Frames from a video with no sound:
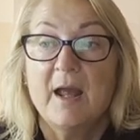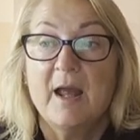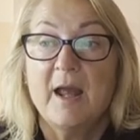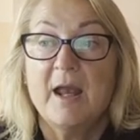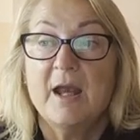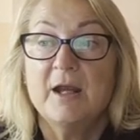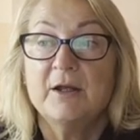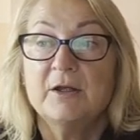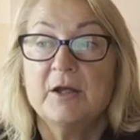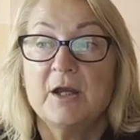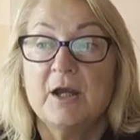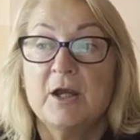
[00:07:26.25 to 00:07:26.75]

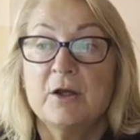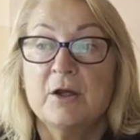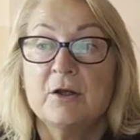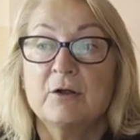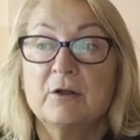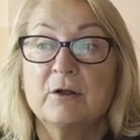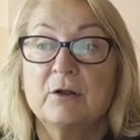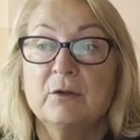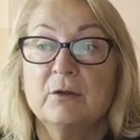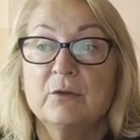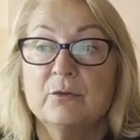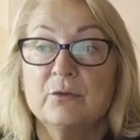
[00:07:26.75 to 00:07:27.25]
and
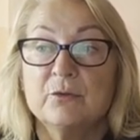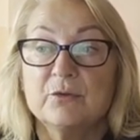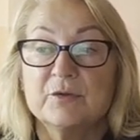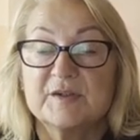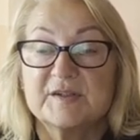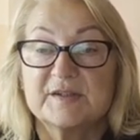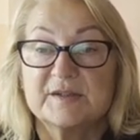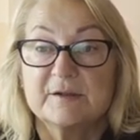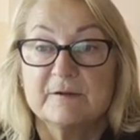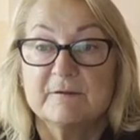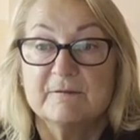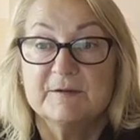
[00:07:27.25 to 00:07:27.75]

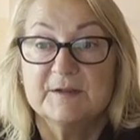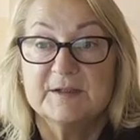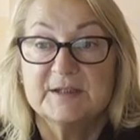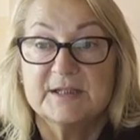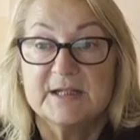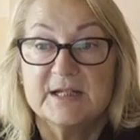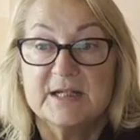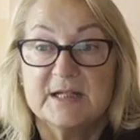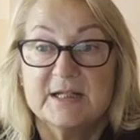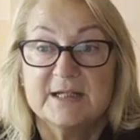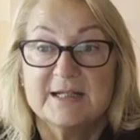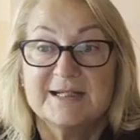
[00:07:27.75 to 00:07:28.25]

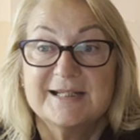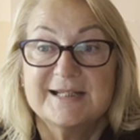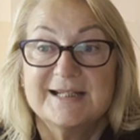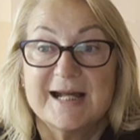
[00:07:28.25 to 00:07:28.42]
inclusivity